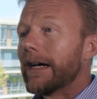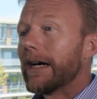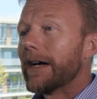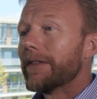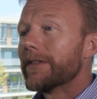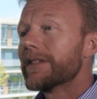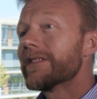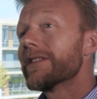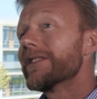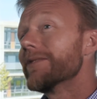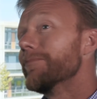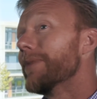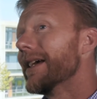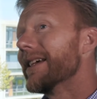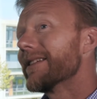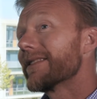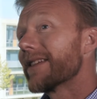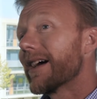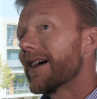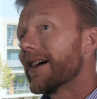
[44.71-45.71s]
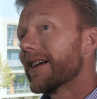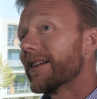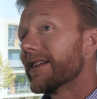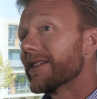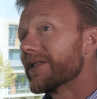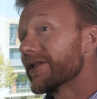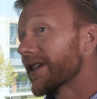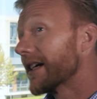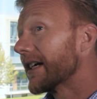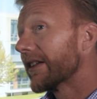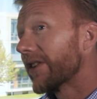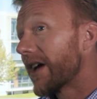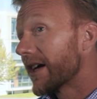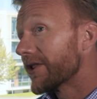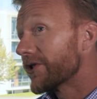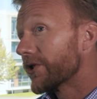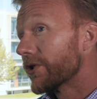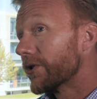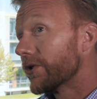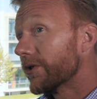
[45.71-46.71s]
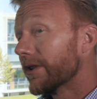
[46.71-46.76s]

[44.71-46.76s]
This is based on psychological